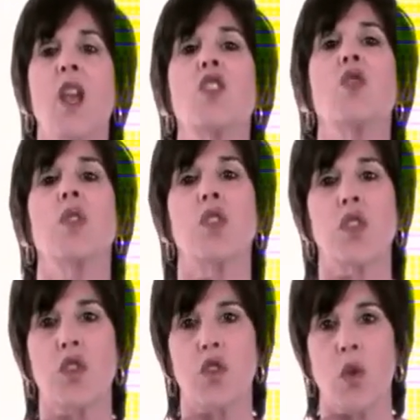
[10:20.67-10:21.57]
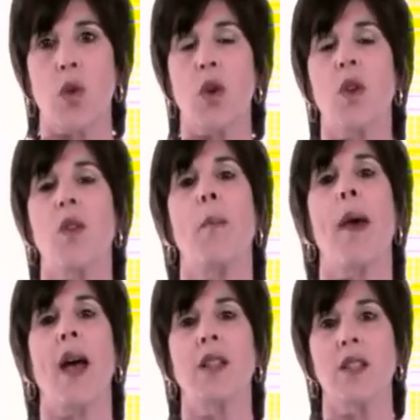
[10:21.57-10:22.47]
to restore the
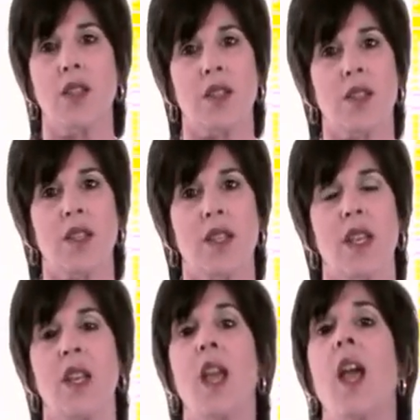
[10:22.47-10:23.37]
balance to the skin